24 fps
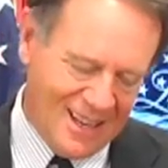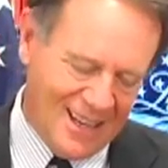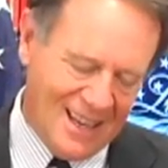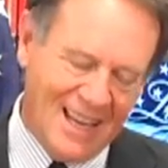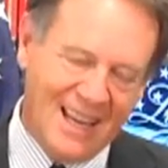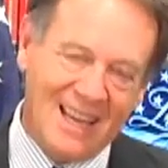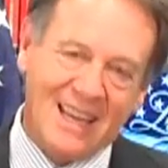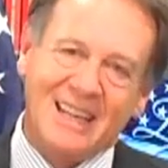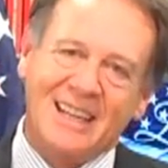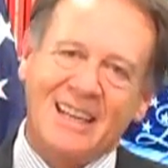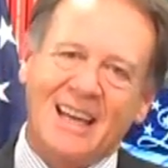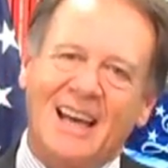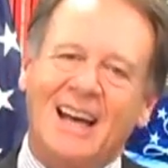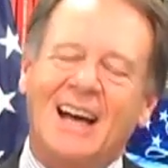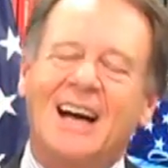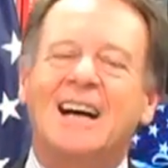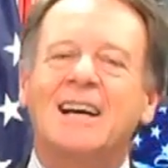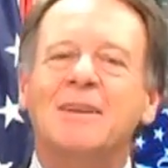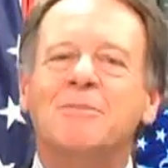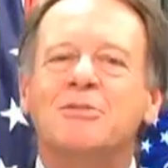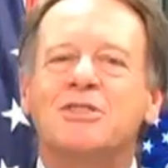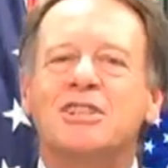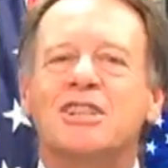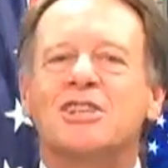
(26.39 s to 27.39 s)
And
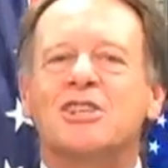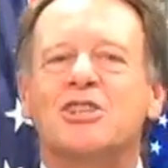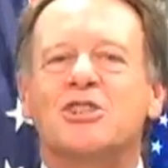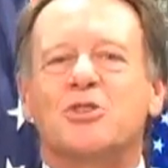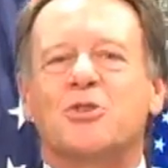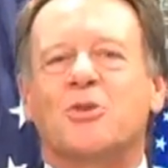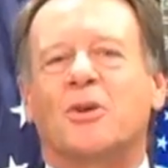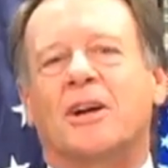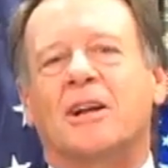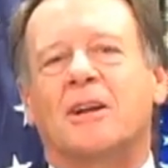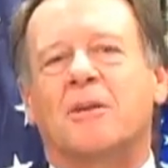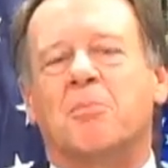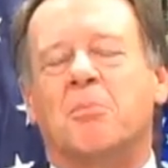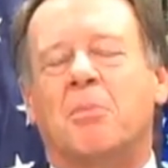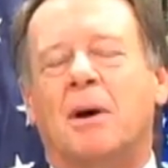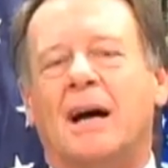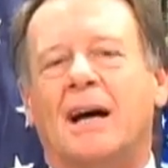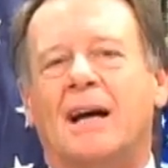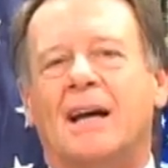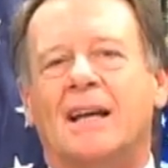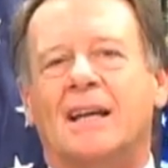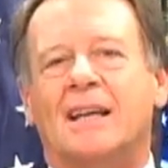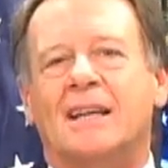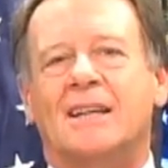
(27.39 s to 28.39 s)
I'm just struck
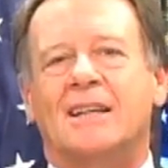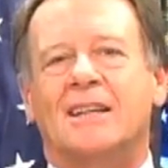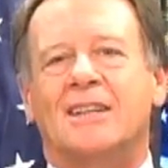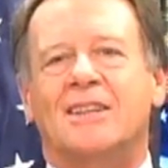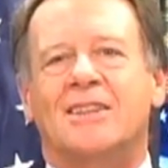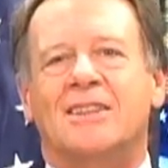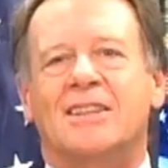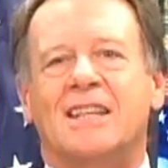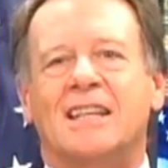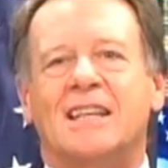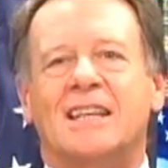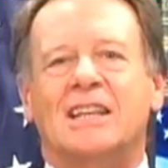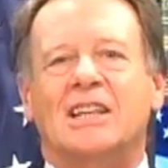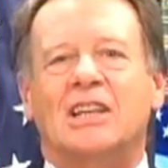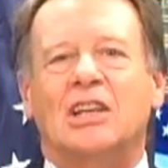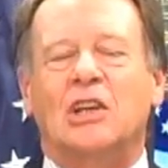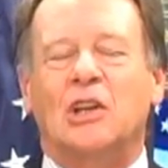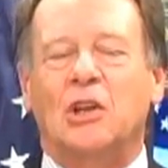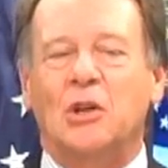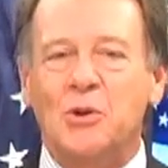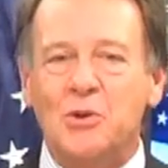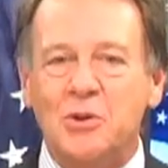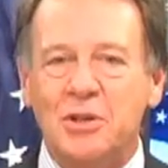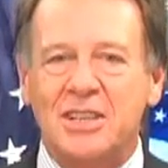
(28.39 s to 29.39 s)
by the
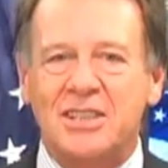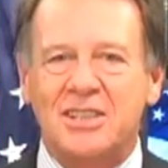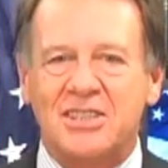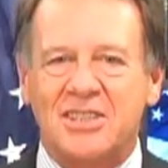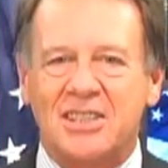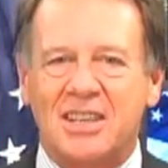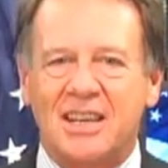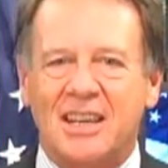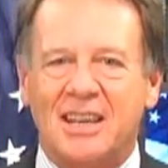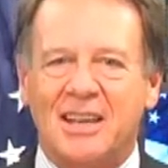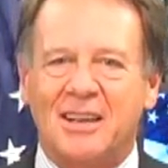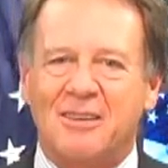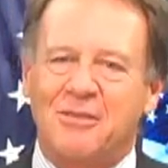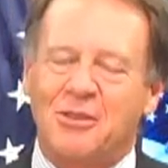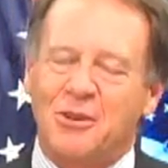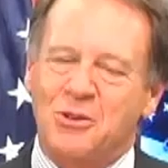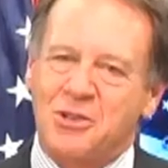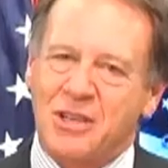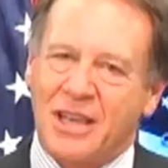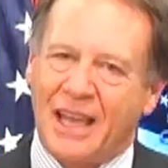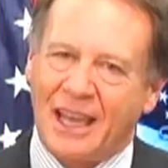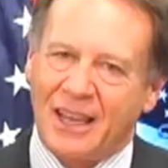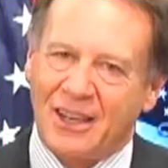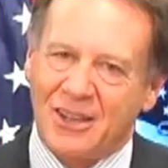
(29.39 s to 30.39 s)
lunacy of those
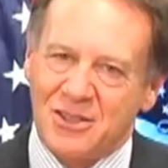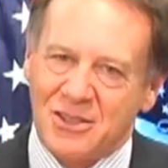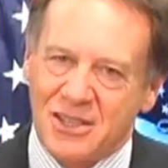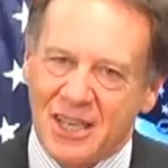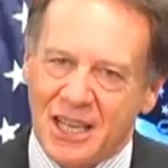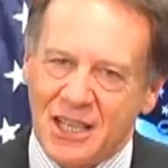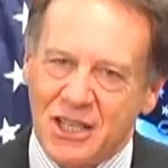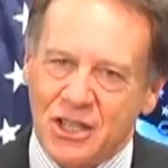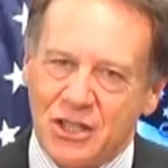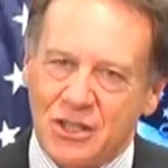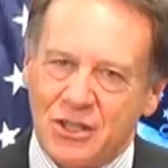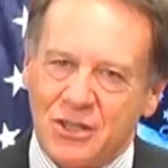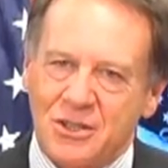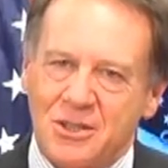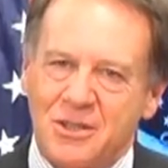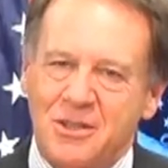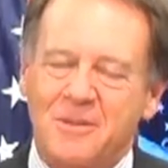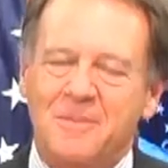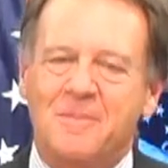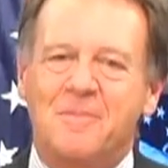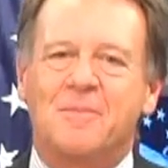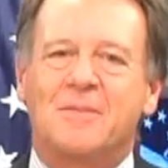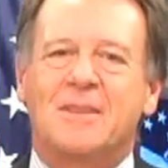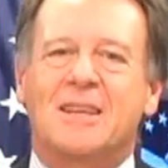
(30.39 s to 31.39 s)
accusations
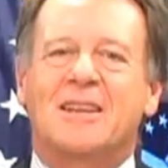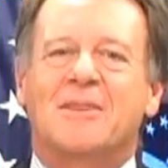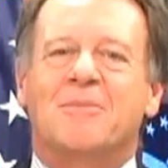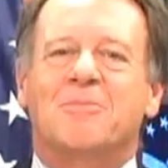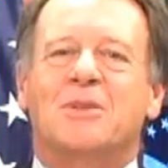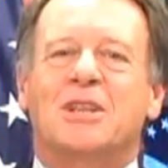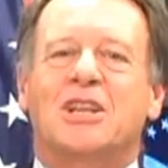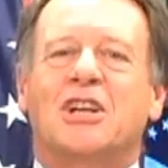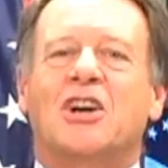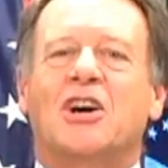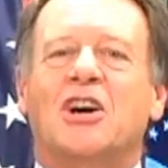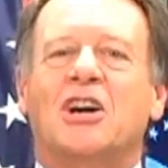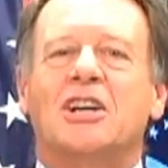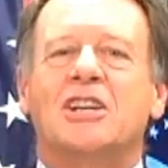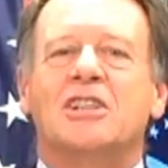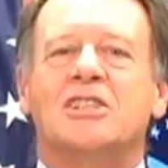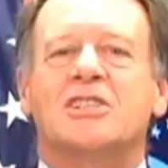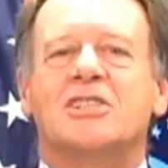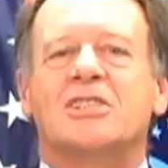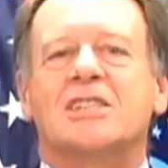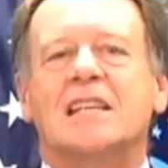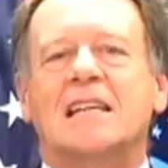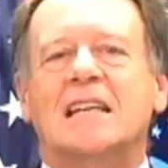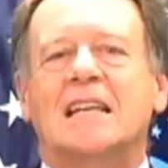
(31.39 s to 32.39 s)

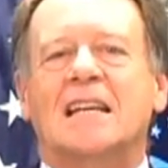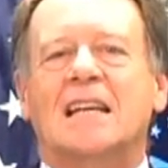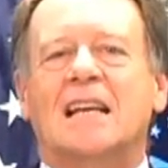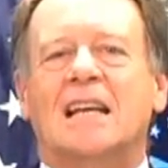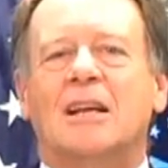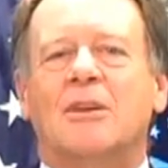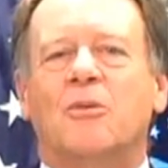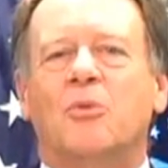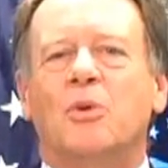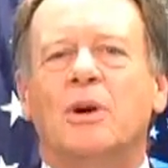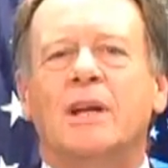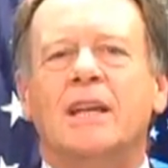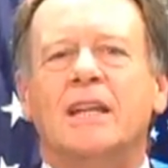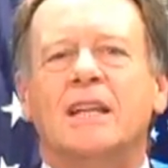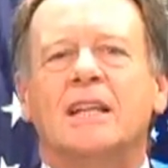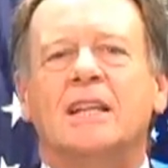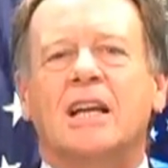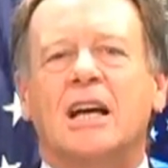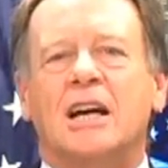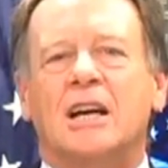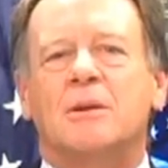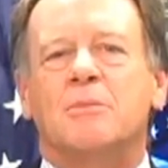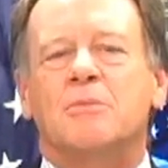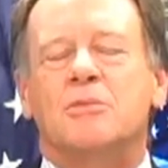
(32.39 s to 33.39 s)
because when it
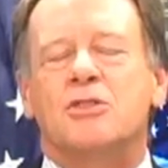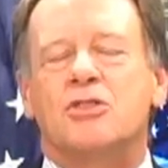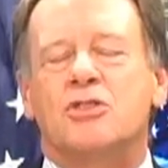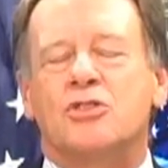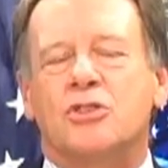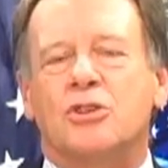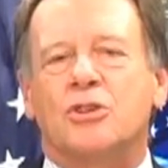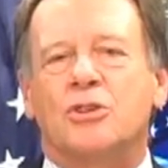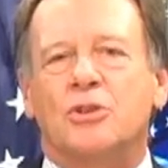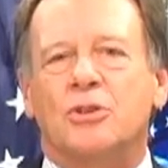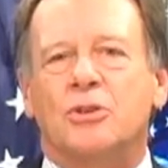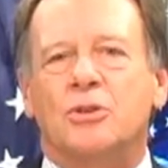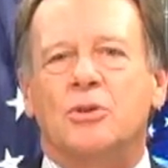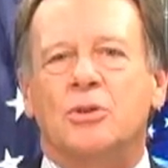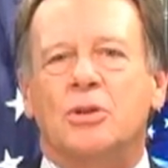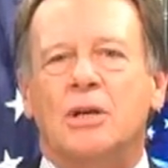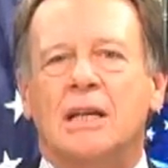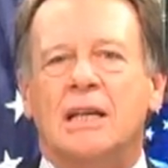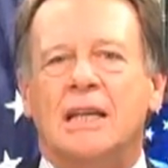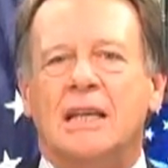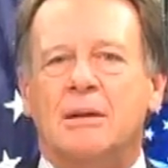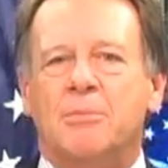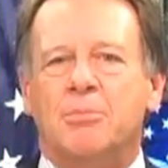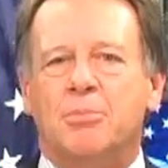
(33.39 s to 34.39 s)
comes to
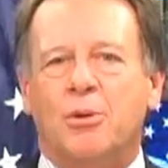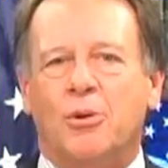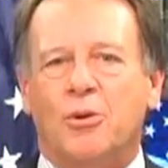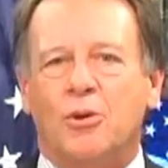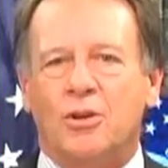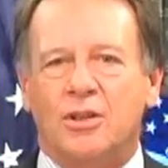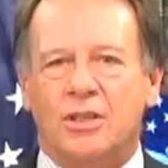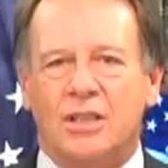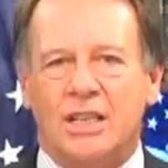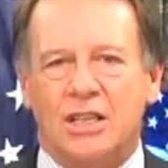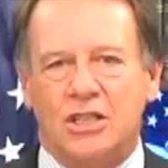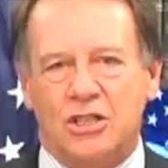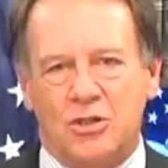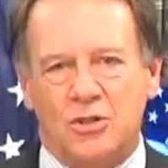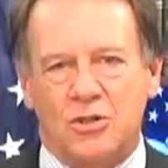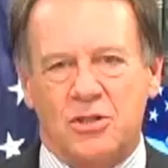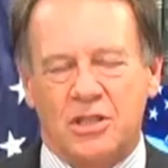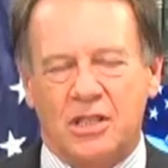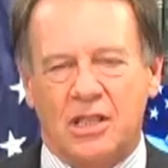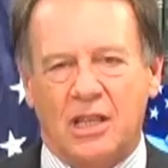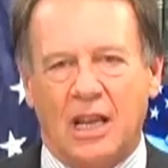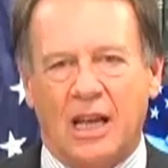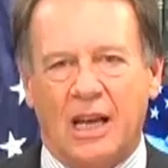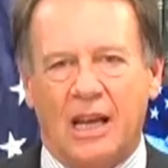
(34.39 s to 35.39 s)
important issues
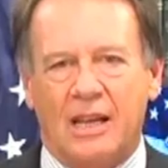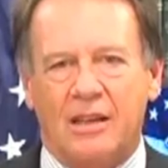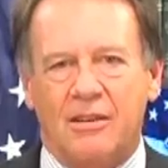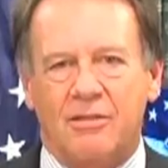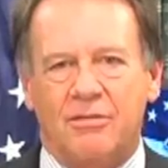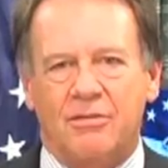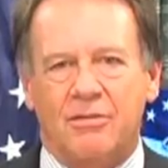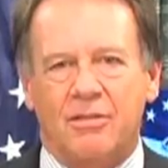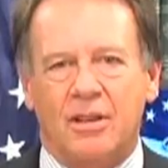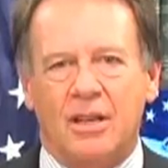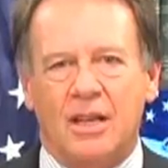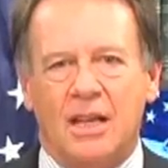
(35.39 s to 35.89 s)
in life,